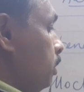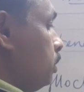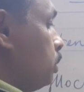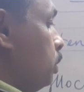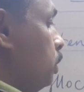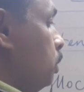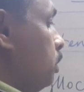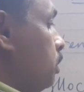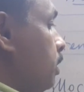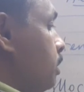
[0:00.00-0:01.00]

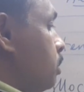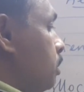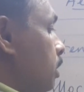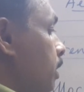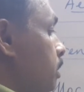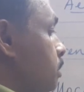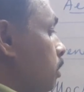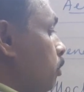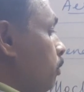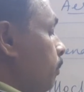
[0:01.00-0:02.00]
so this is
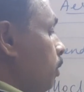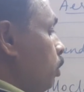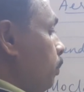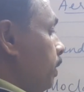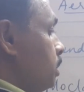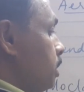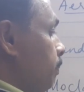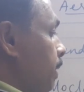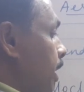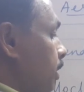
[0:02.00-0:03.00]
the Opensia
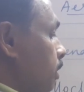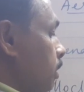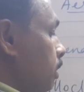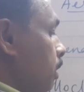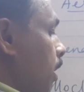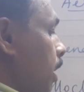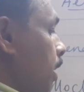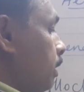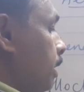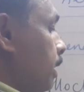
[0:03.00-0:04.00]
plant,
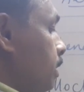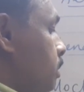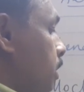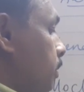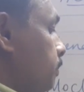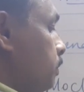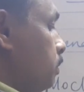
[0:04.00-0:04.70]
and there is a